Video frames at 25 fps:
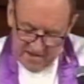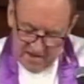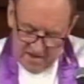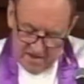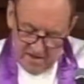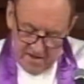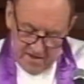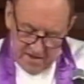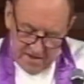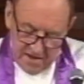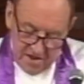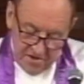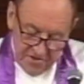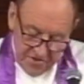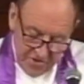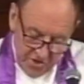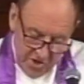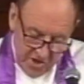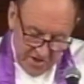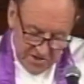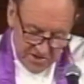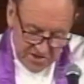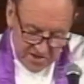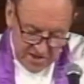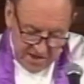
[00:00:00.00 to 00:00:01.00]
early
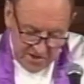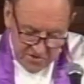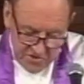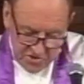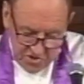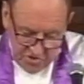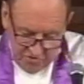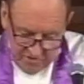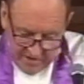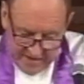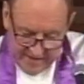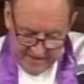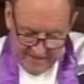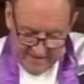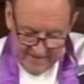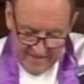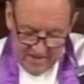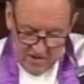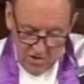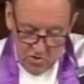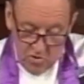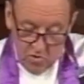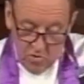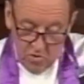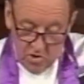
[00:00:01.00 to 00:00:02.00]
3rd century,
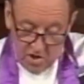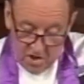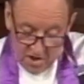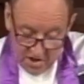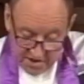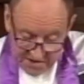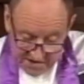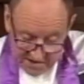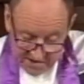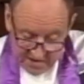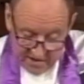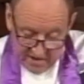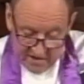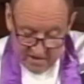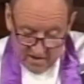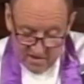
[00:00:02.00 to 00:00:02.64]
Augustine